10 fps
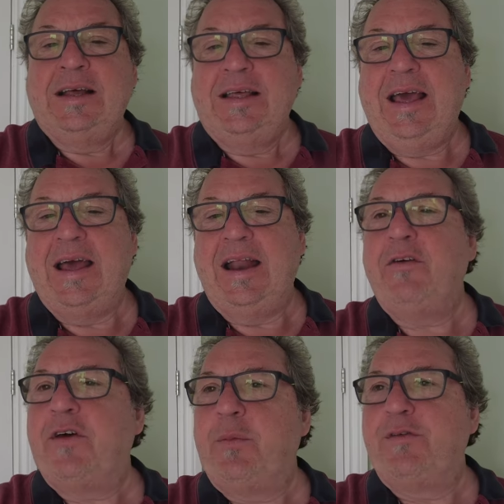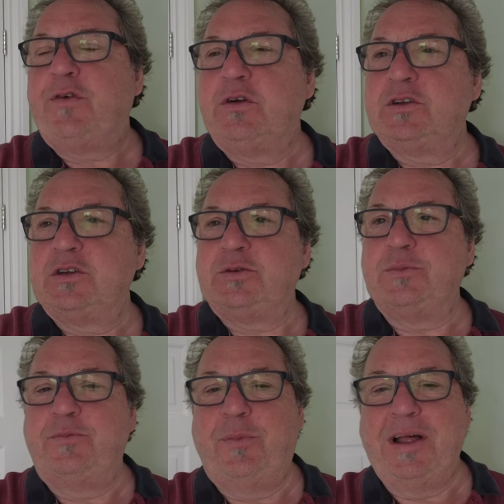Yeah, and then I went forward to
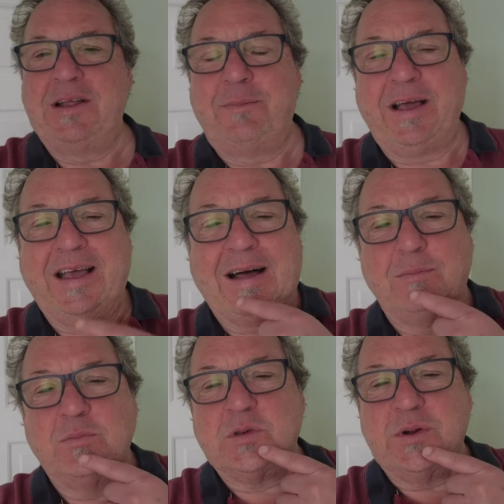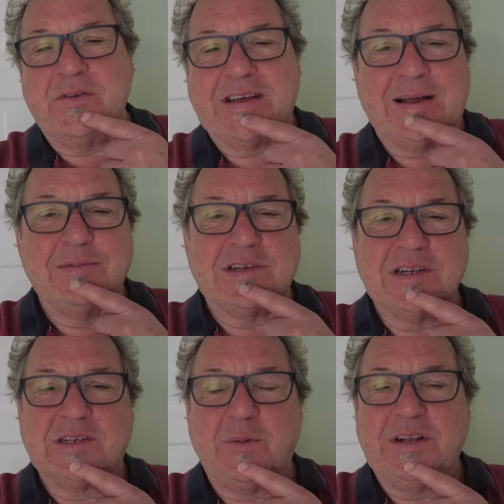my, my gums, when it gums,
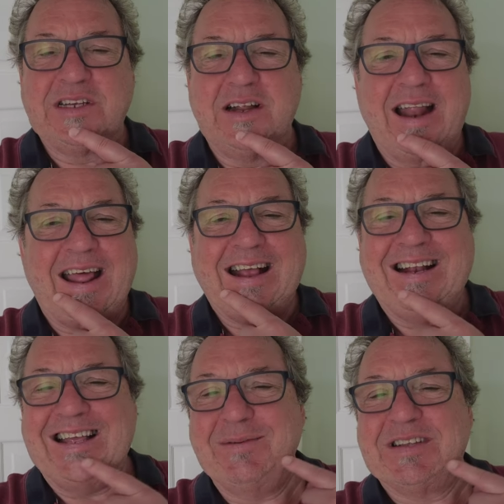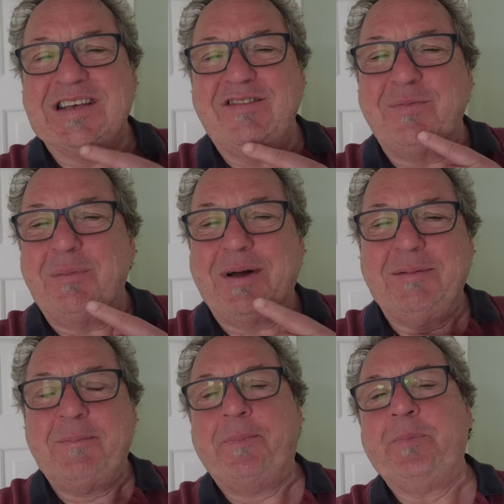because I went to a cleaner teeth, remember?
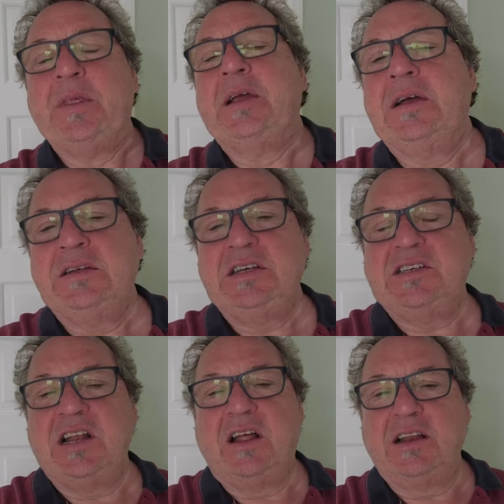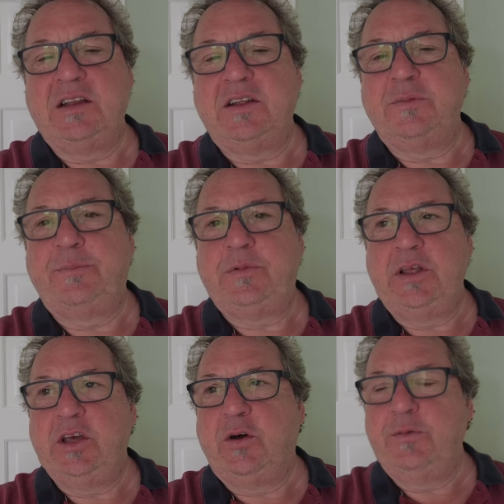She said, like, the,
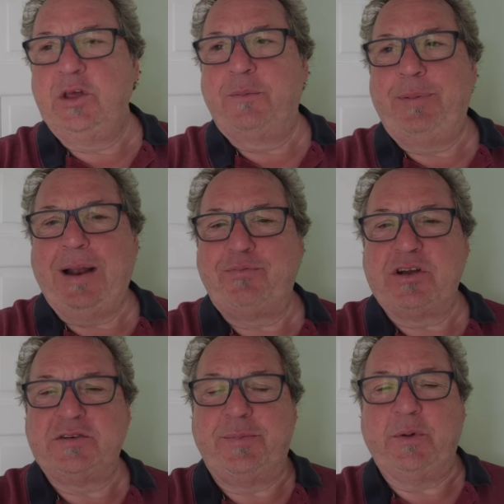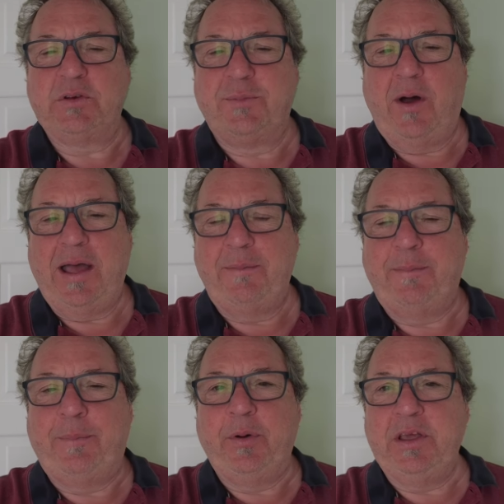the um, your blood pressure pills might
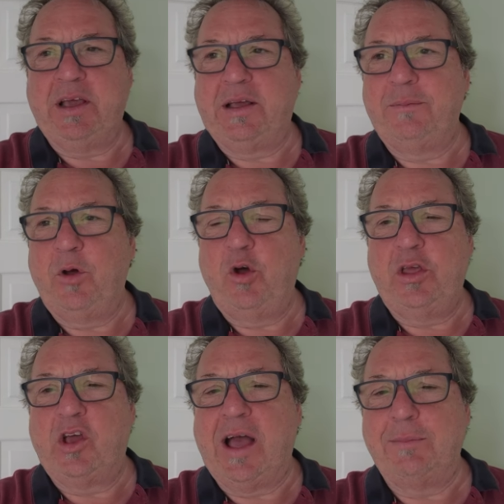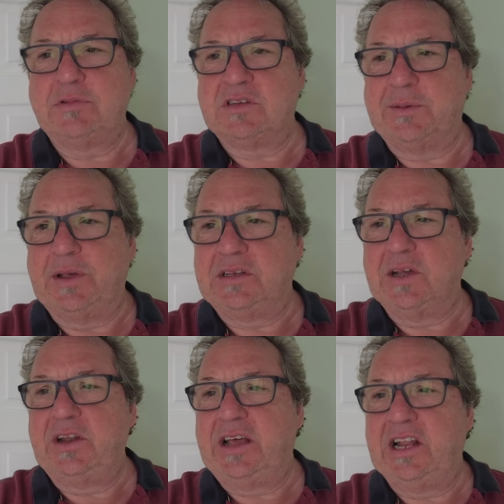put your uh, your gums or something. So
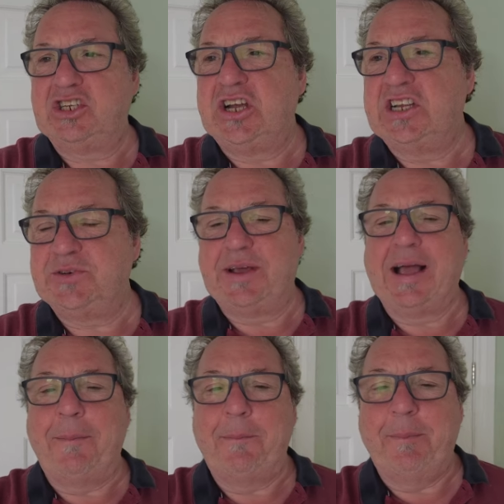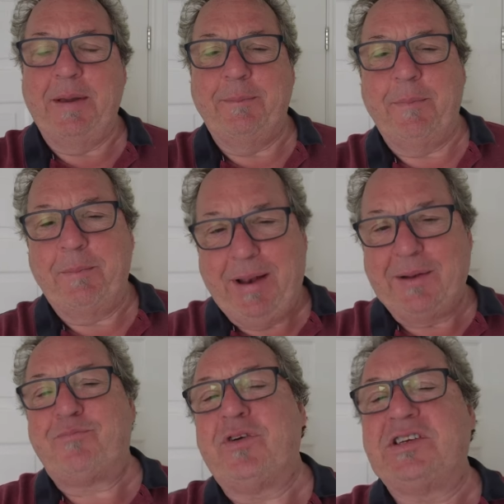they're going to change your gum with
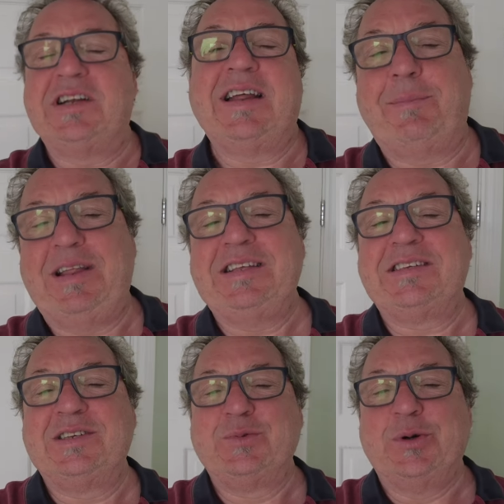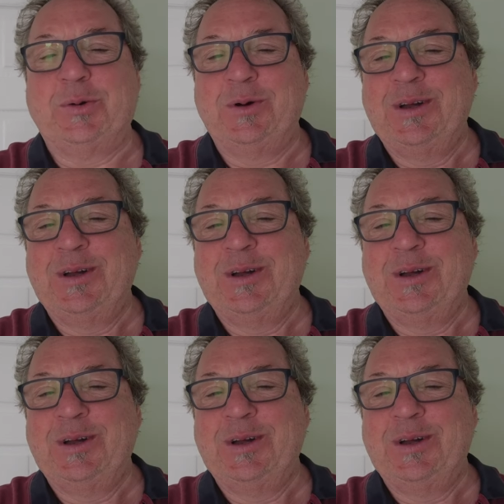blood pressure tablets as well.